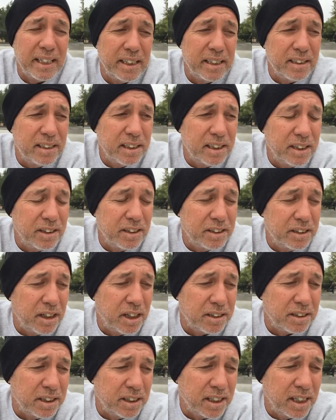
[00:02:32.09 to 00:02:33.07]
and the
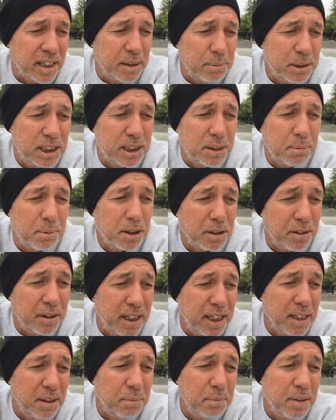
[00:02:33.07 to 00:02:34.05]
doctor gave me some
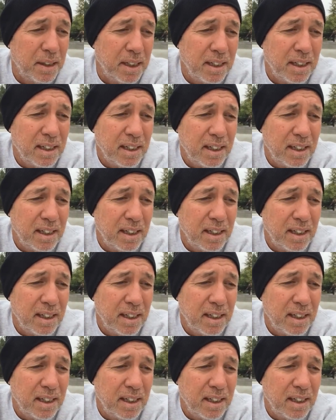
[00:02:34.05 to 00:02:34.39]
cream.